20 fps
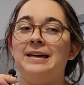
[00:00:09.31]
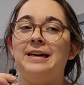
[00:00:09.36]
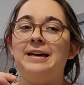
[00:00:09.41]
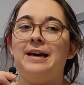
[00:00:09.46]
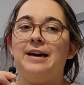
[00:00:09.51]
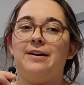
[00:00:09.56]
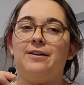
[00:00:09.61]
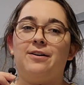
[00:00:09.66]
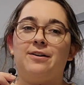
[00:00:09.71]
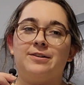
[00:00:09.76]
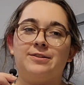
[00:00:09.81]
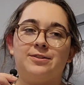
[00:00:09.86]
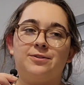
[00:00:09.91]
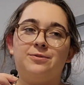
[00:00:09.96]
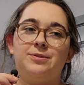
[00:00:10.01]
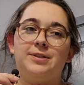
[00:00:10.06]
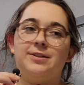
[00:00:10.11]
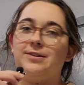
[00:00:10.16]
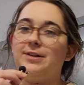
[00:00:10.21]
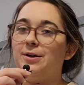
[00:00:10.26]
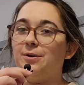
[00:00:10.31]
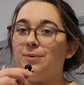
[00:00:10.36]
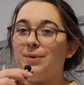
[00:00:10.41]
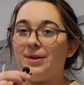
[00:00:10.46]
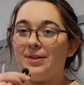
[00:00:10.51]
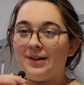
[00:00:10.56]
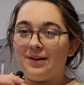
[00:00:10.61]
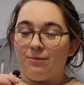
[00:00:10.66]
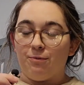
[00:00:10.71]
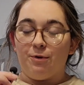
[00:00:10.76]
and also dealing
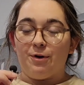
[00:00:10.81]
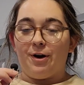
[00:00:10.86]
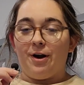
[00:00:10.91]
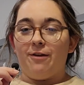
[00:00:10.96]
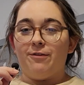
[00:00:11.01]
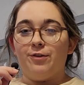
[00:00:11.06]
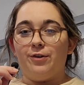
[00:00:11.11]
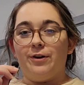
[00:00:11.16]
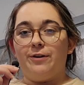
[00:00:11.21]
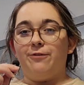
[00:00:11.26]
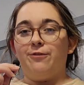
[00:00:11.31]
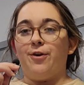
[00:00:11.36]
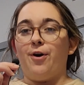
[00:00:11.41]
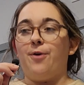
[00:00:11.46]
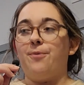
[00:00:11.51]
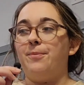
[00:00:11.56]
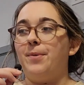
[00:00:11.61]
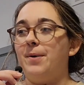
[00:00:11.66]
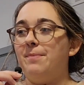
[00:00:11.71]
with recovering from